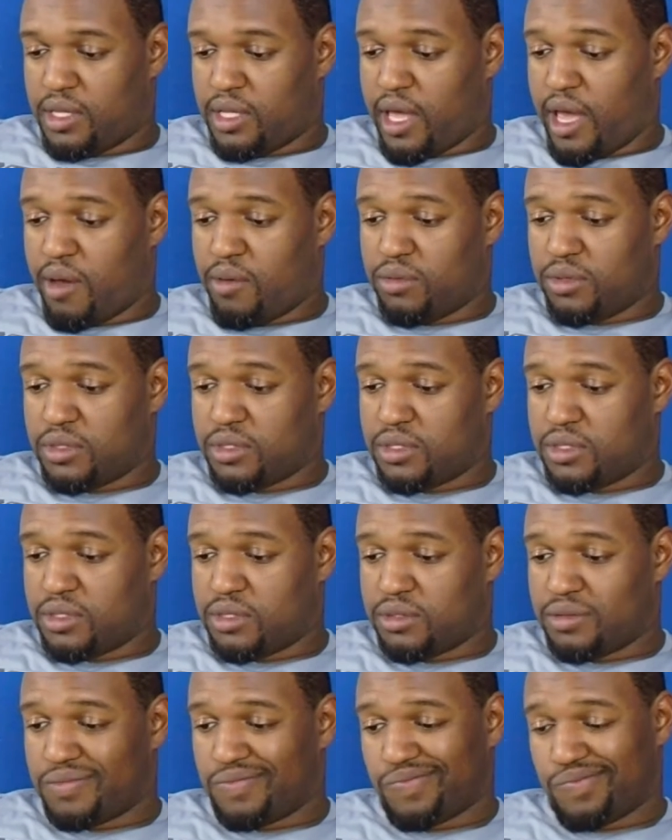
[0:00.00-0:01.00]
that was,
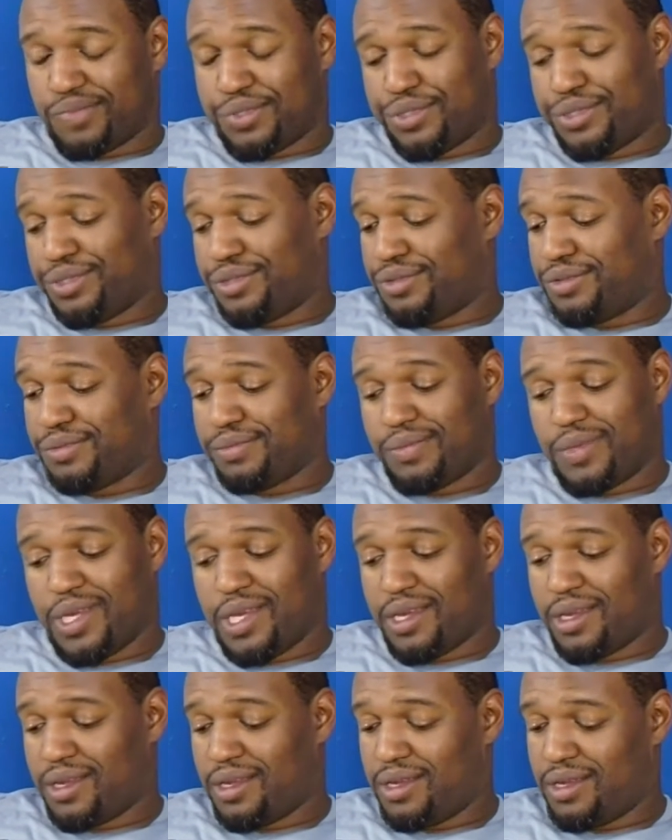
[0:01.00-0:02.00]
man,